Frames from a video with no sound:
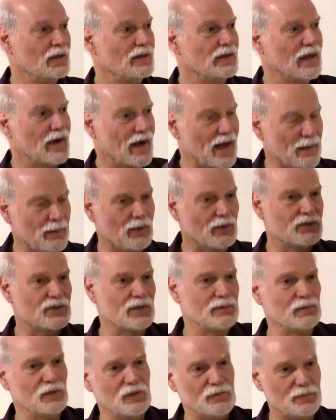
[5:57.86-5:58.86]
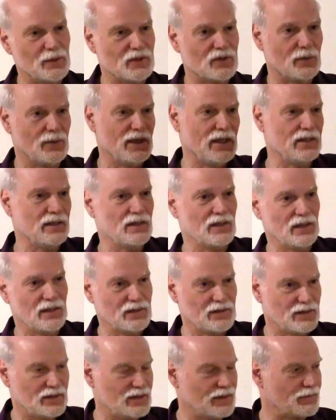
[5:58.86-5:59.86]
They're able to move between the
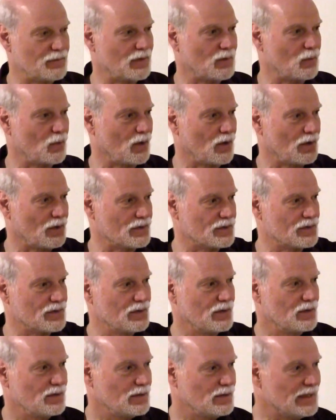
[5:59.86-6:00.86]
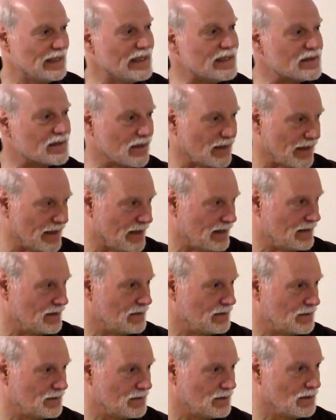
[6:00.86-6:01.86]
different worlds easily,
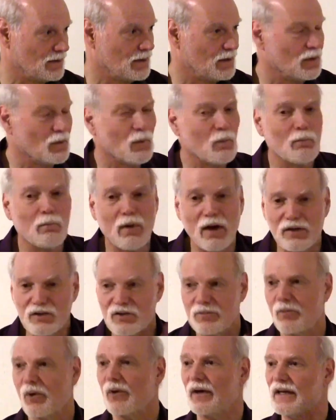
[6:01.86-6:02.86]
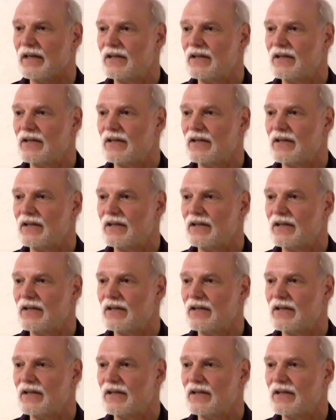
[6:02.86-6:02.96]
much more